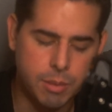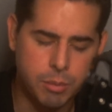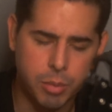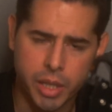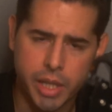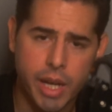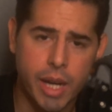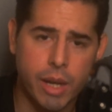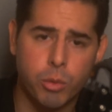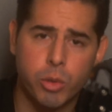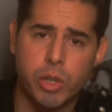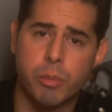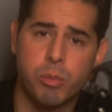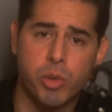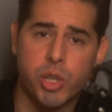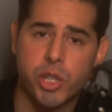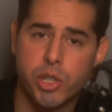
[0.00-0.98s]
but yeah, I would
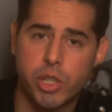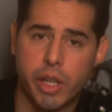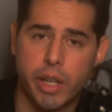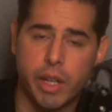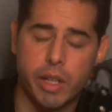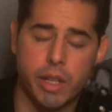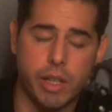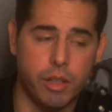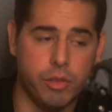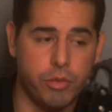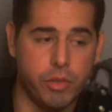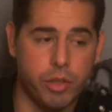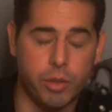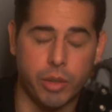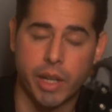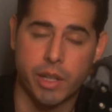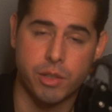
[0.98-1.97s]
appreciate if
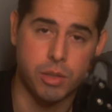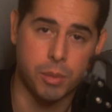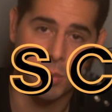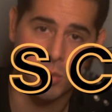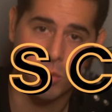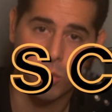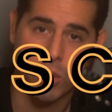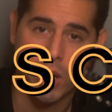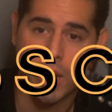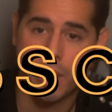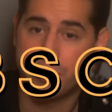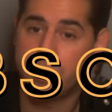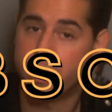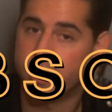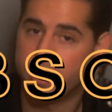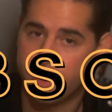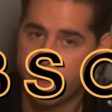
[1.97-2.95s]
you guys
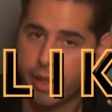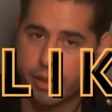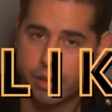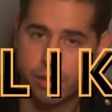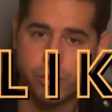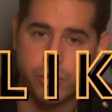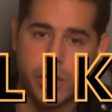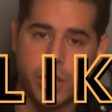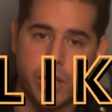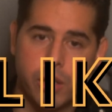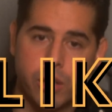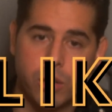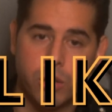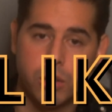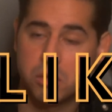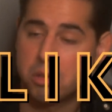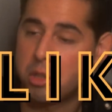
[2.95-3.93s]
subscribed, liked the
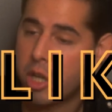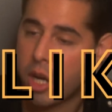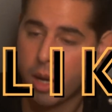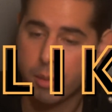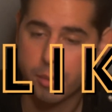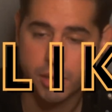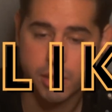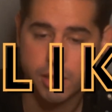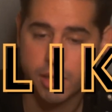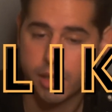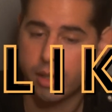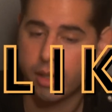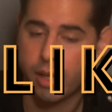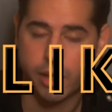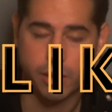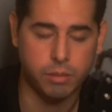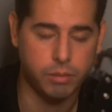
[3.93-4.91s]
video, commented.
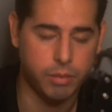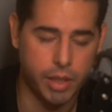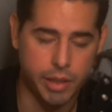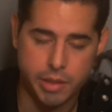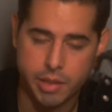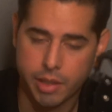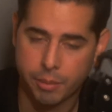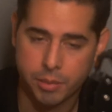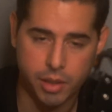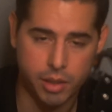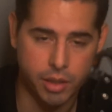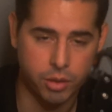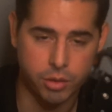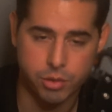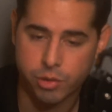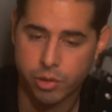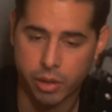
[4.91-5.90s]
I accept any
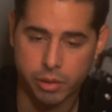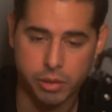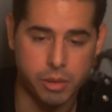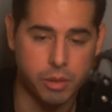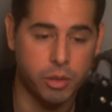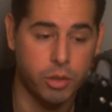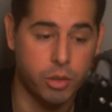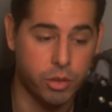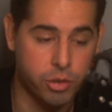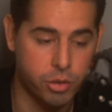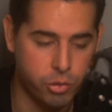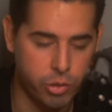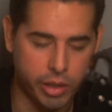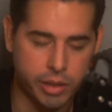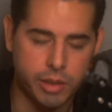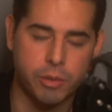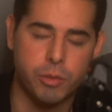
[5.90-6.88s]

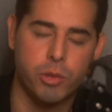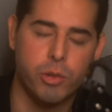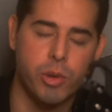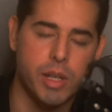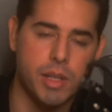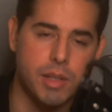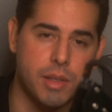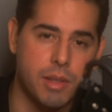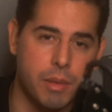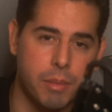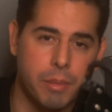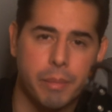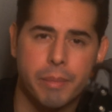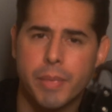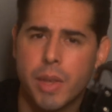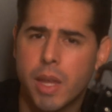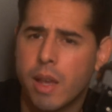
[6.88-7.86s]
constructive criticism.
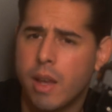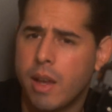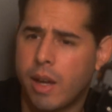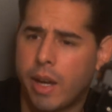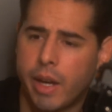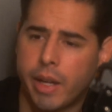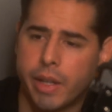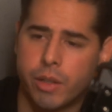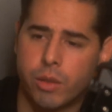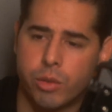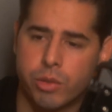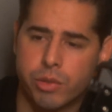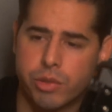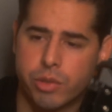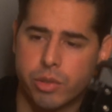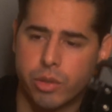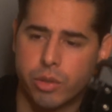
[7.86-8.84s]
I
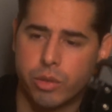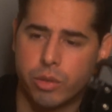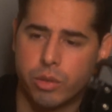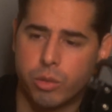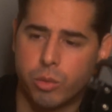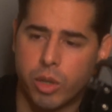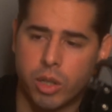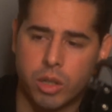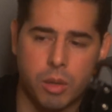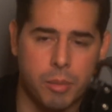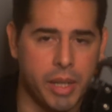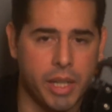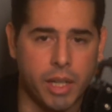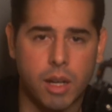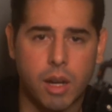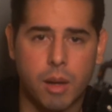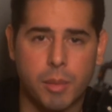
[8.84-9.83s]
also welcome
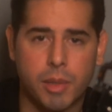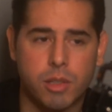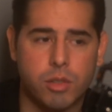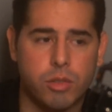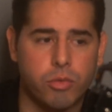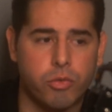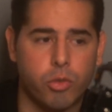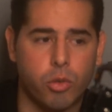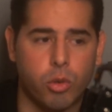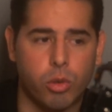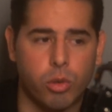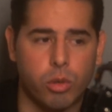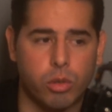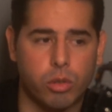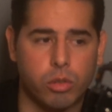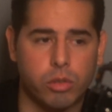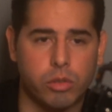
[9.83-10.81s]
any comments
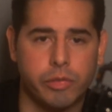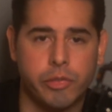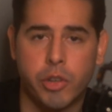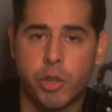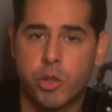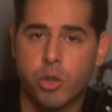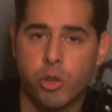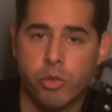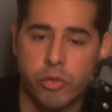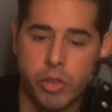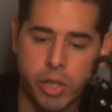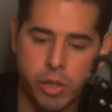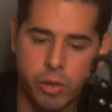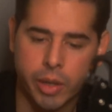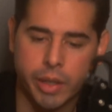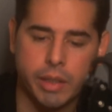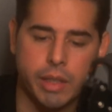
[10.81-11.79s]
for future
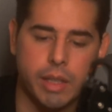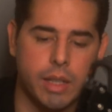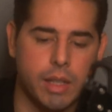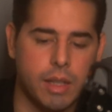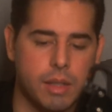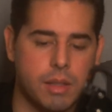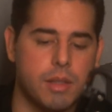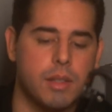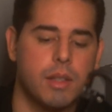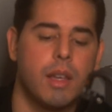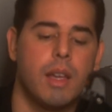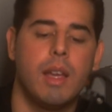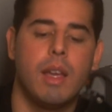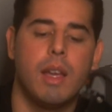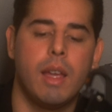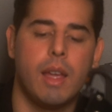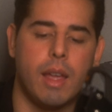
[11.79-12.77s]
video ideas.
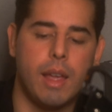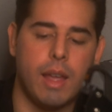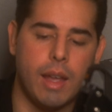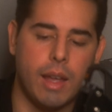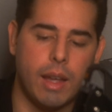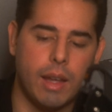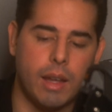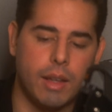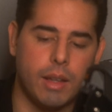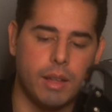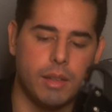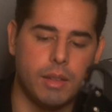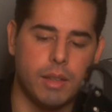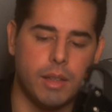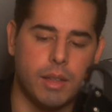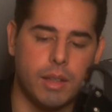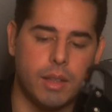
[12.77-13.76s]

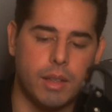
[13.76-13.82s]
And